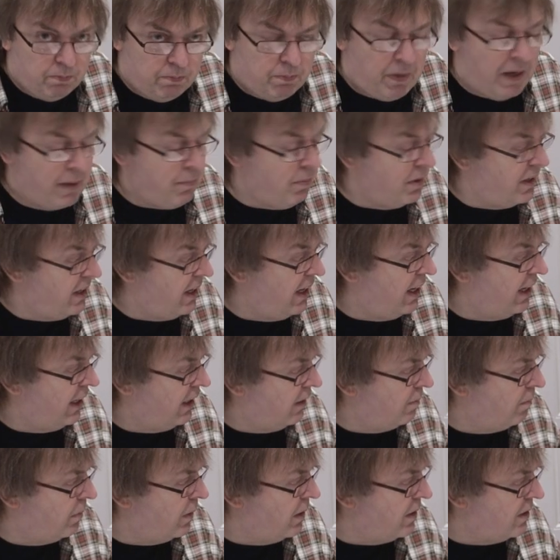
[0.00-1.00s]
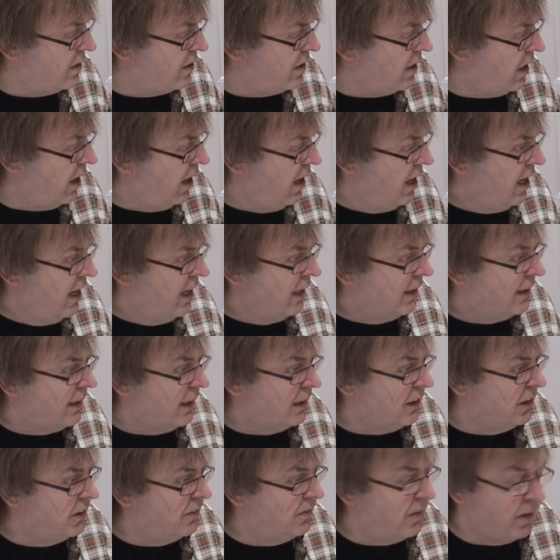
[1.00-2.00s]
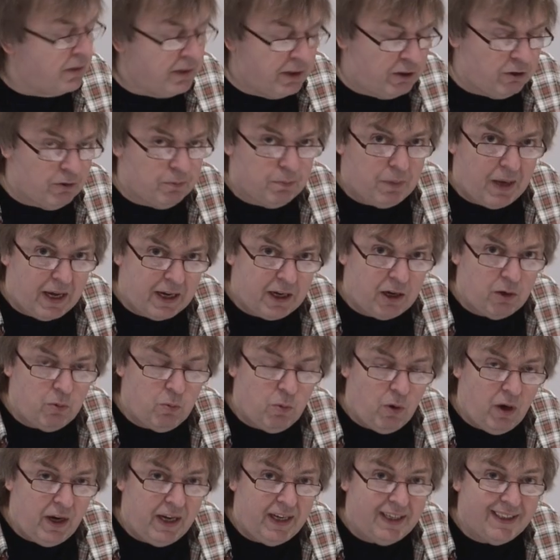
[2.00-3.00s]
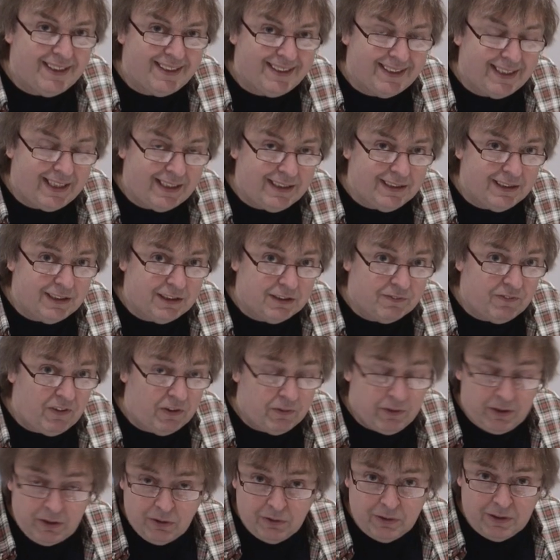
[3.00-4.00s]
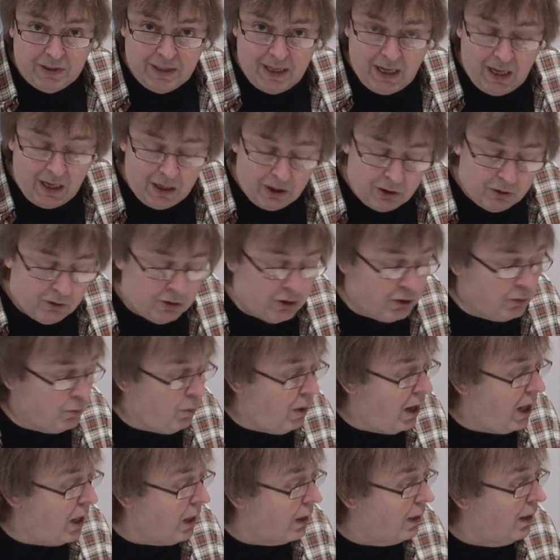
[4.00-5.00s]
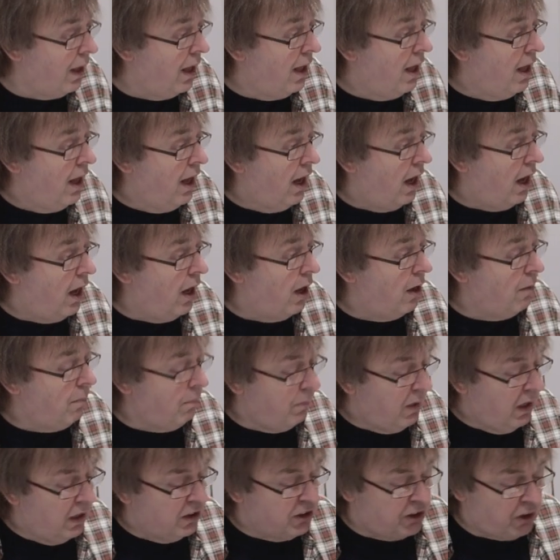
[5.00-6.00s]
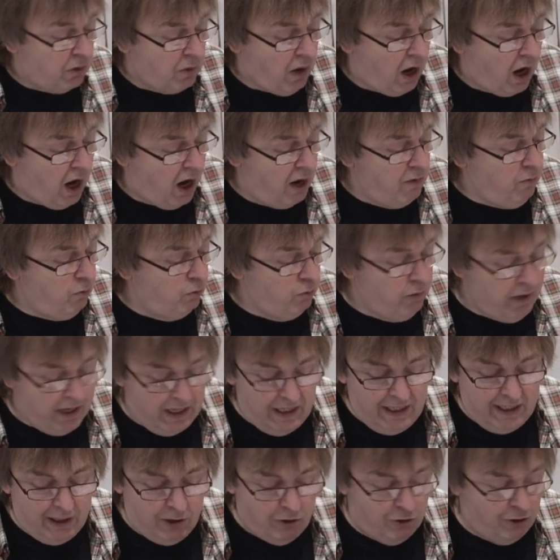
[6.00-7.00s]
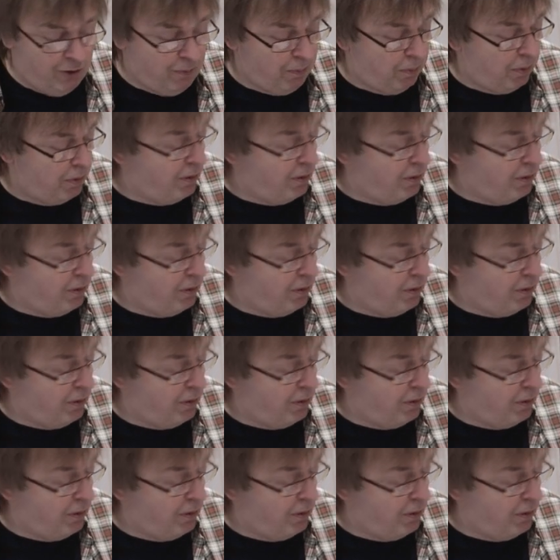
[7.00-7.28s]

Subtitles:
pigment ink printer, does very good black and white, does very good colour as well. So I really could